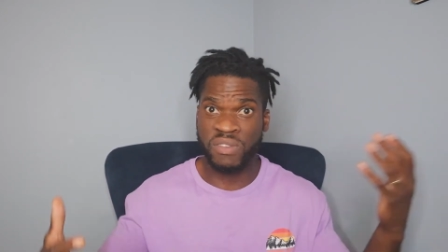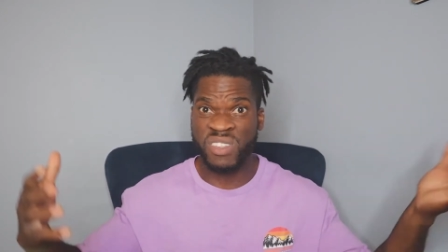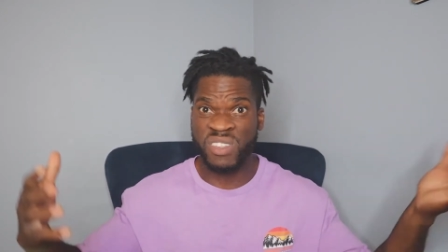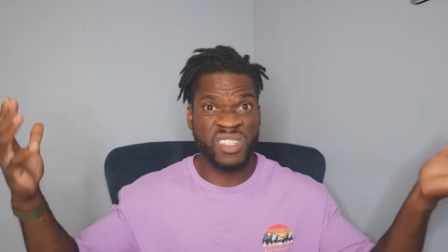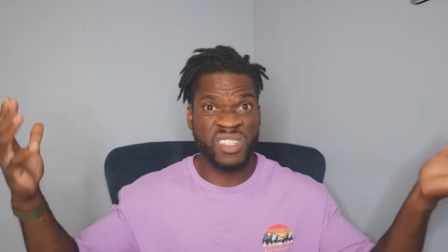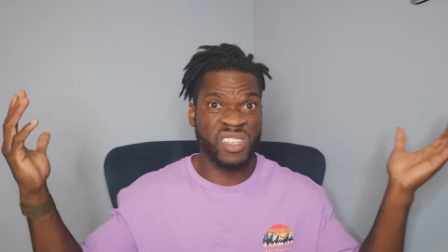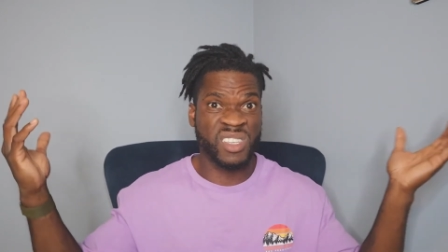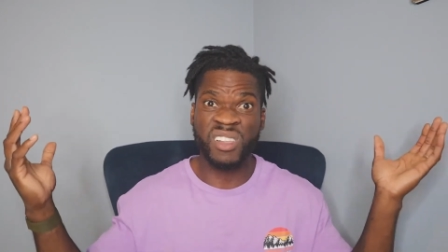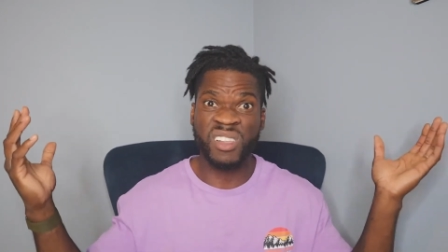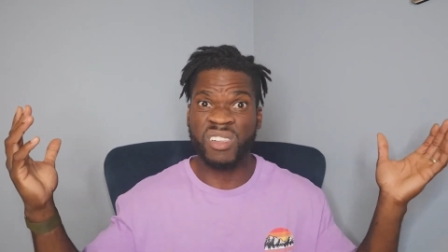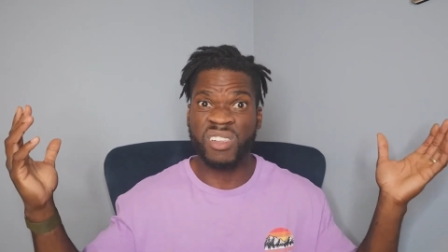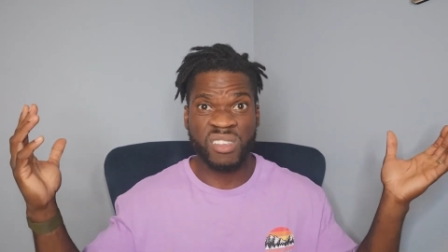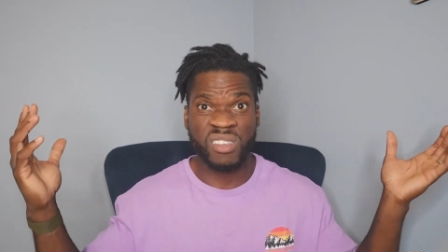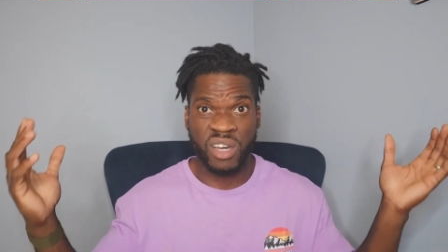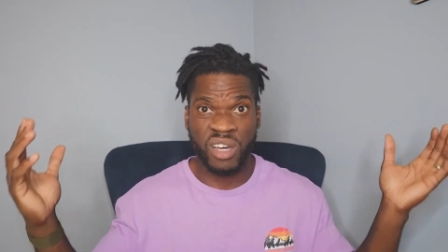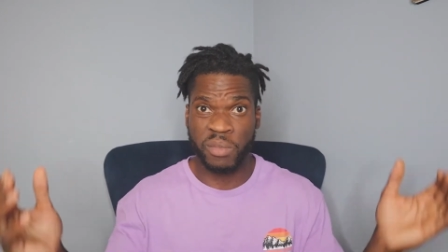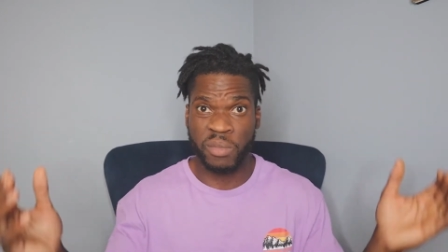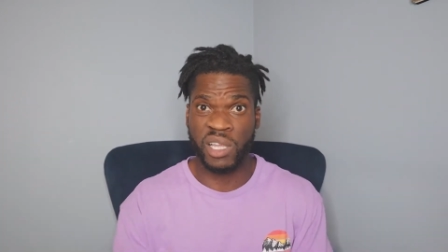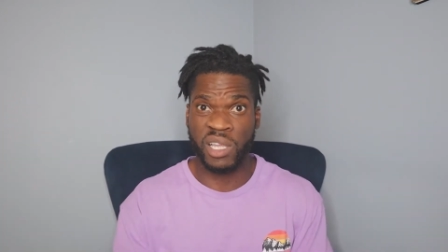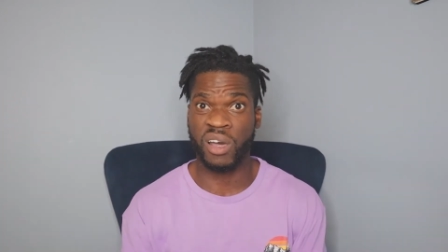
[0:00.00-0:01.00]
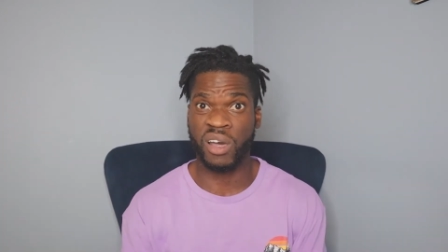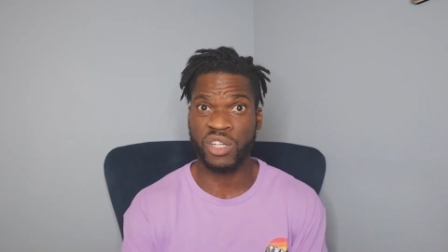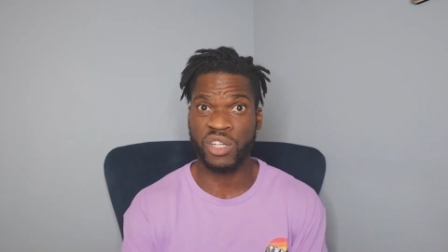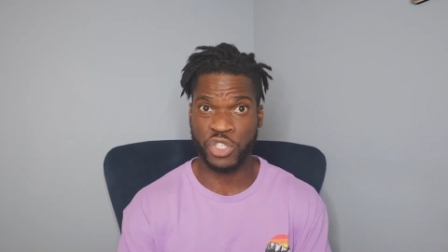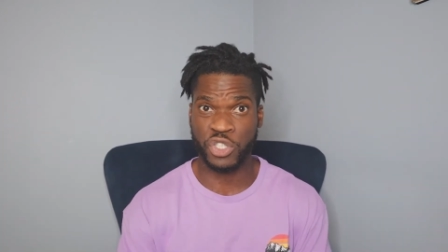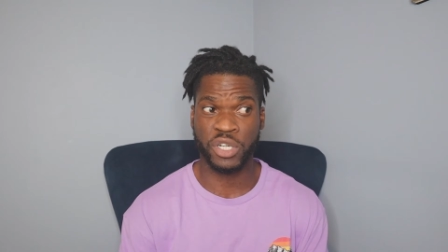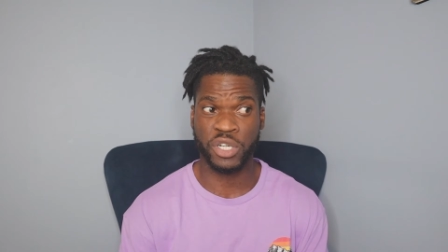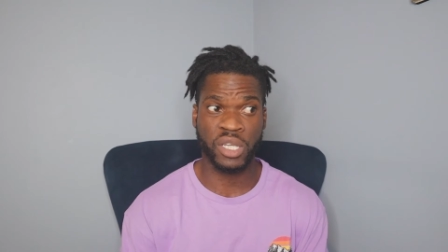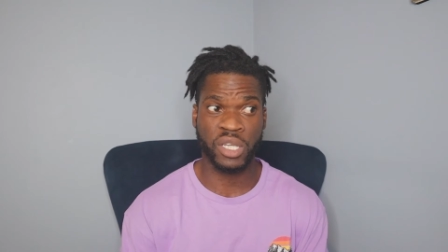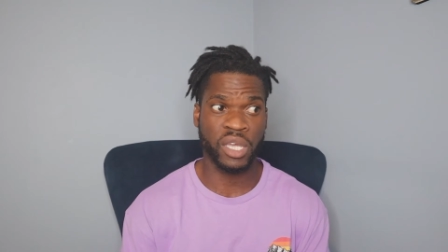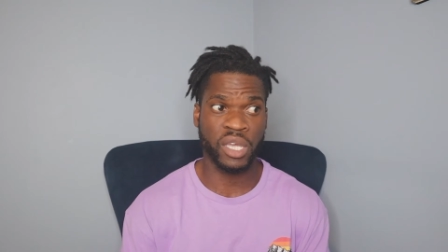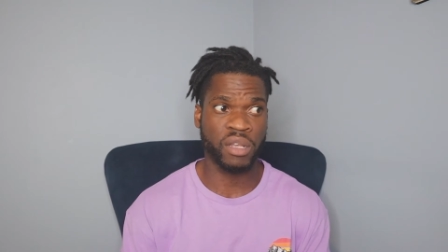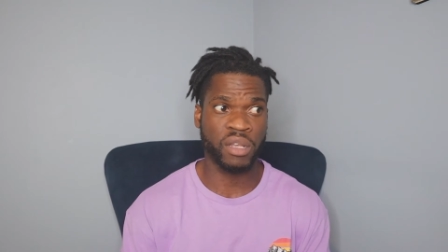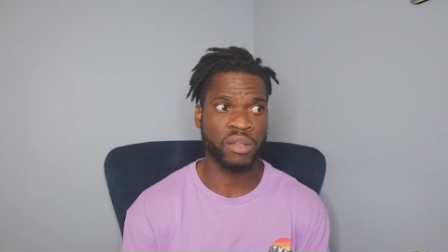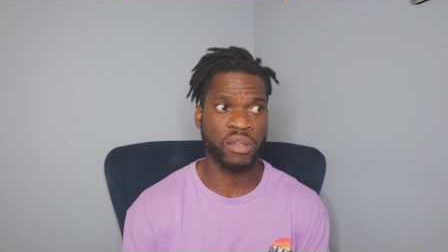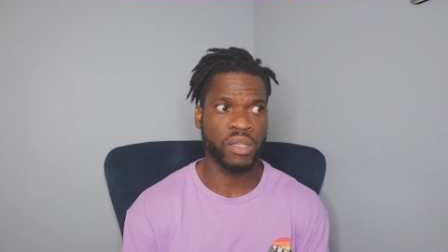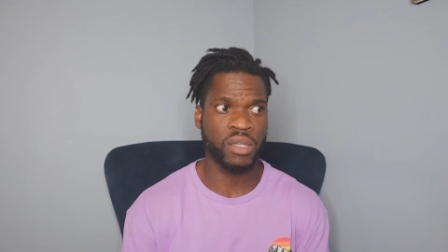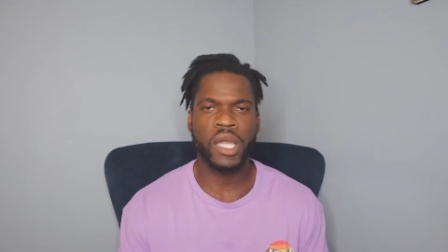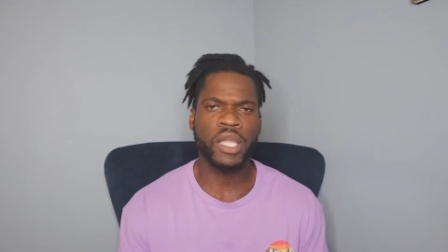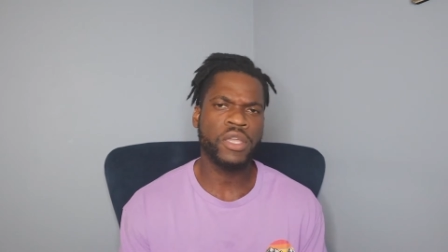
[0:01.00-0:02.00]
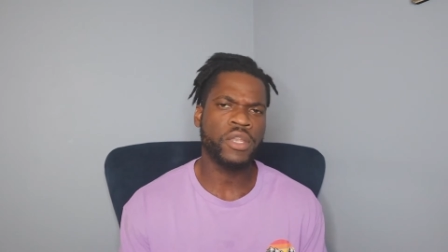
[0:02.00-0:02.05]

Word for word: even still on my lock journey and